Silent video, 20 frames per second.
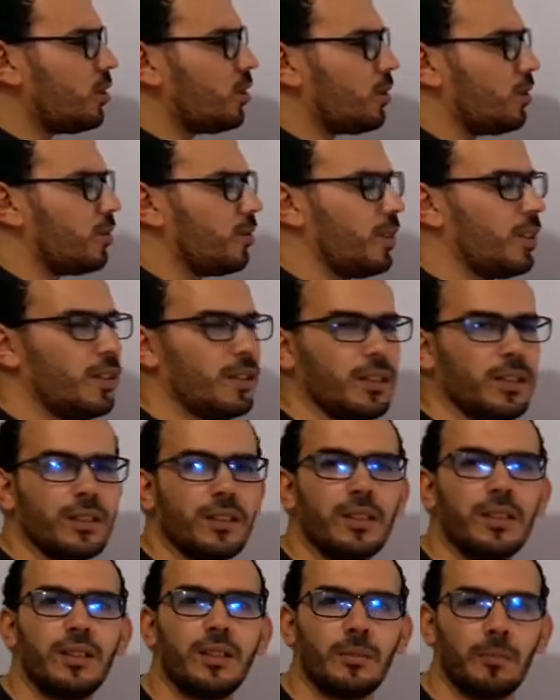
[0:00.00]
of English
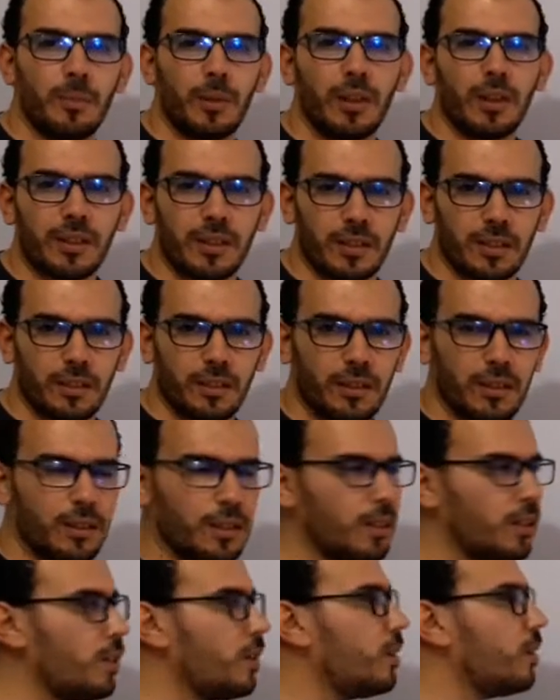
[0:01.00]
is a person.
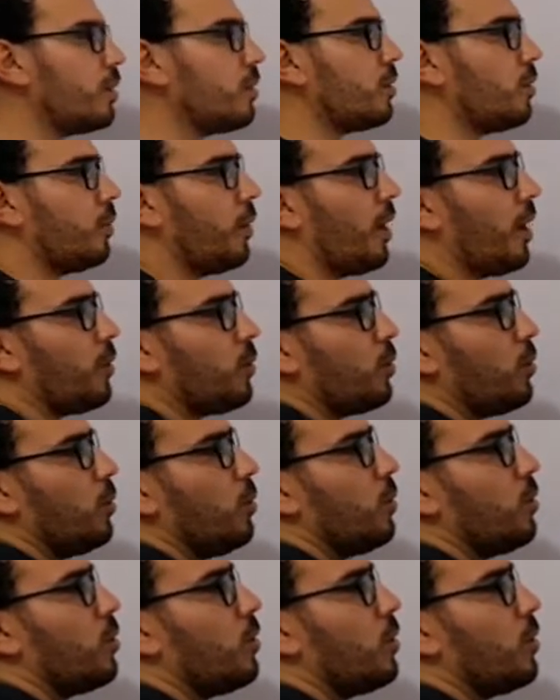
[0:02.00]
So we have to
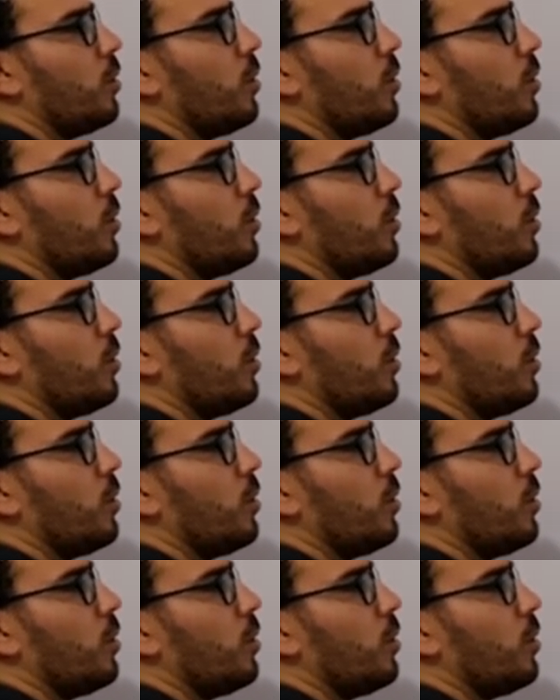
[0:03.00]
use